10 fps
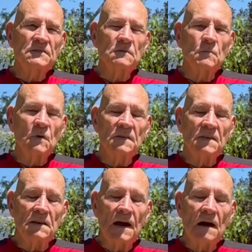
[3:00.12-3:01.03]
your
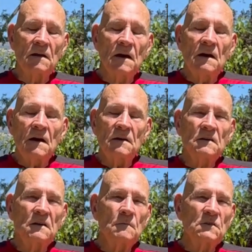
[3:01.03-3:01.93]
breathing down, and you
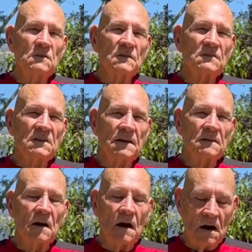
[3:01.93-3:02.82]
come into a state of
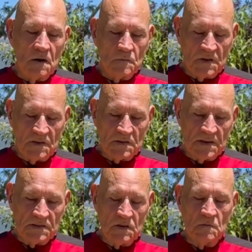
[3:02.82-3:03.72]
calmness. So
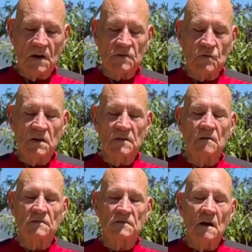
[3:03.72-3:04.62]
let's do about 3 of
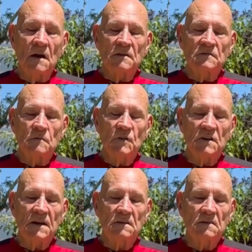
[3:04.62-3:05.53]
those. So
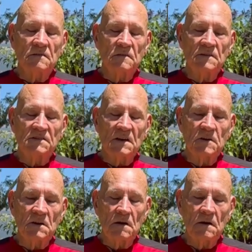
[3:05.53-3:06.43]
breathe in through the
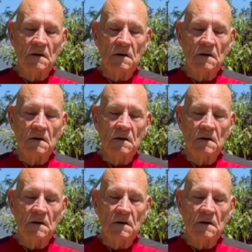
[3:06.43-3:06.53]
stomach.